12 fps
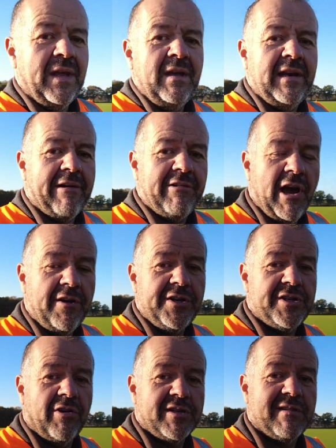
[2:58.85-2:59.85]
Now, regarding the
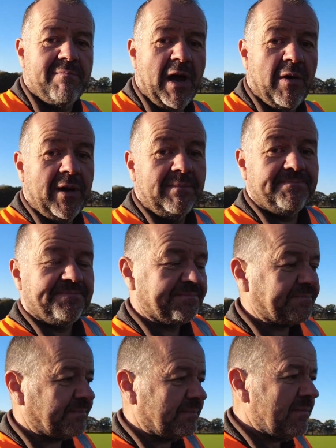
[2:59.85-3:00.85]
choice of mower,
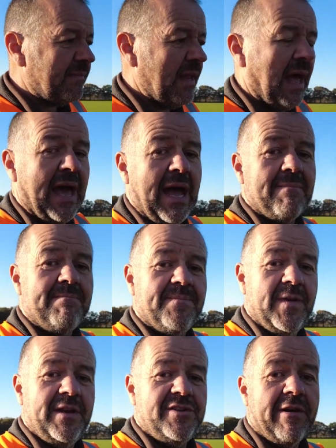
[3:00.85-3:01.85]
in
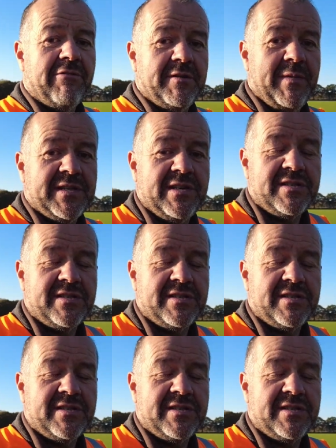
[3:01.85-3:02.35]
a general domestic